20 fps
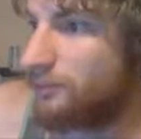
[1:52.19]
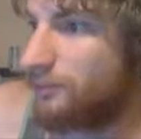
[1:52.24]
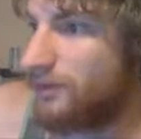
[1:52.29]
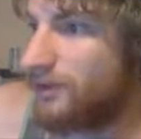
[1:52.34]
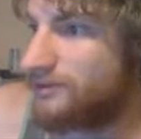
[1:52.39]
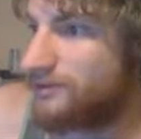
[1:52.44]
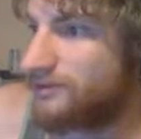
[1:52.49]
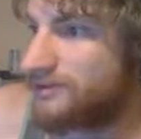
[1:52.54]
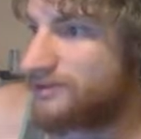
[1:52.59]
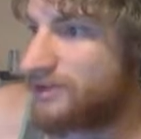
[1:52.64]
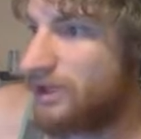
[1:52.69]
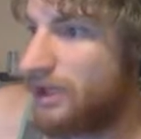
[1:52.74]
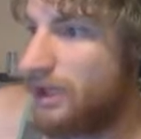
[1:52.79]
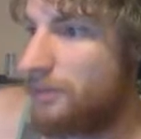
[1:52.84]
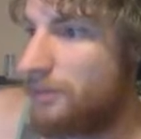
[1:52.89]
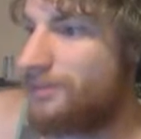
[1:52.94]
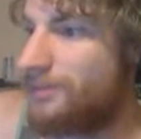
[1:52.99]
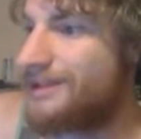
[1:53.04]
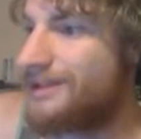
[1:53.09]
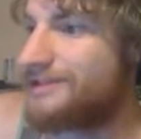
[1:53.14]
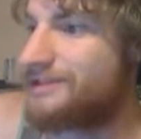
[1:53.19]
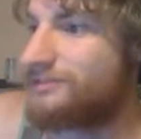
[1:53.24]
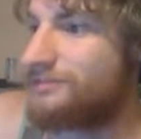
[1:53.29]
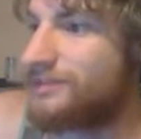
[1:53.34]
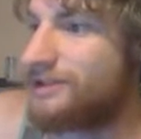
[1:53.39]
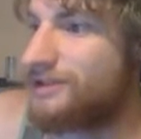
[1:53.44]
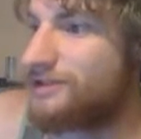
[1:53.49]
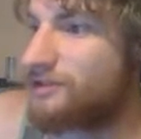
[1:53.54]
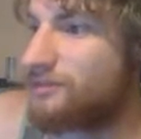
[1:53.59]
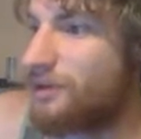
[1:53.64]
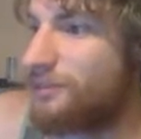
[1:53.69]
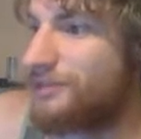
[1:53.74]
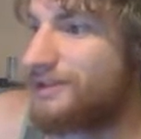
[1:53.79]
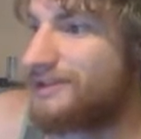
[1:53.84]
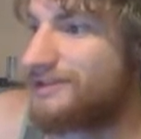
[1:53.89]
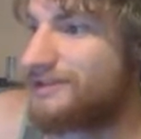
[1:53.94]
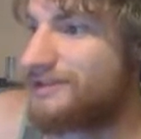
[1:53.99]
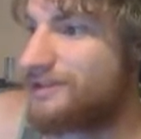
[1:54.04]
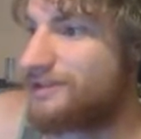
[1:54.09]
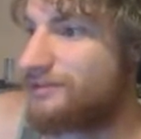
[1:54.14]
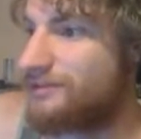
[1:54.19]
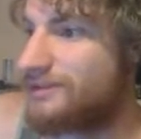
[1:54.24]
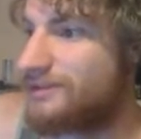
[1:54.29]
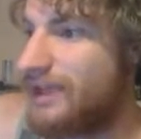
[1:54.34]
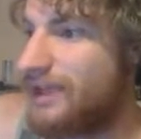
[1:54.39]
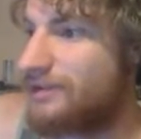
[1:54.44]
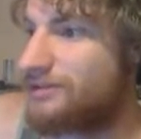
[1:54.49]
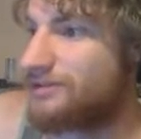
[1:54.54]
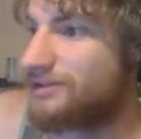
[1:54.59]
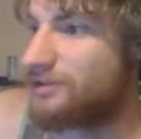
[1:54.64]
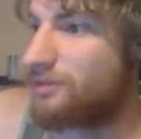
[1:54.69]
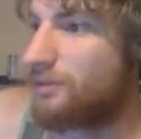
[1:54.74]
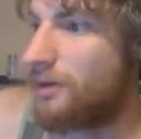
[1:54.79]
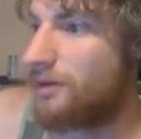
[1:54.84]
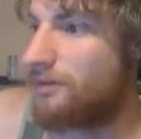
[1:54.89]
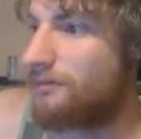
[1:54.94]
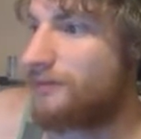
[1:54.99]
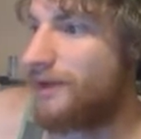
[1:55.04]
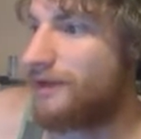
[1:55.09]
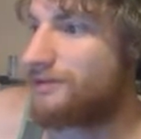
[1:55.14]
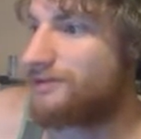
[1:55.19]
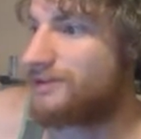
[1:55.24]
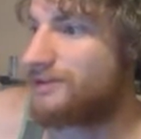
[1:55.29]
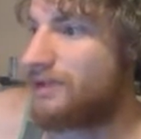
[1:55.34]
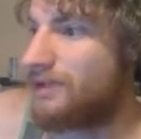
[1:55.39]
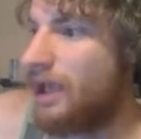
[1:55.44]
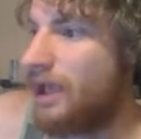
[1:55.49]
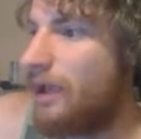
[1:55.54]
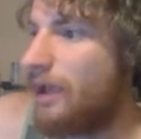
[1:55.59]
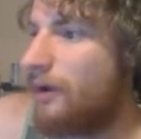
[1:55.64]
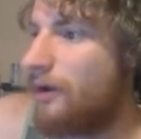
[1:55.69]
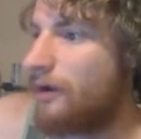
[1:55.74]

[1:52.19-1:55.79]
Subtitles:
The well's placement is reminiscent of a town square fountain.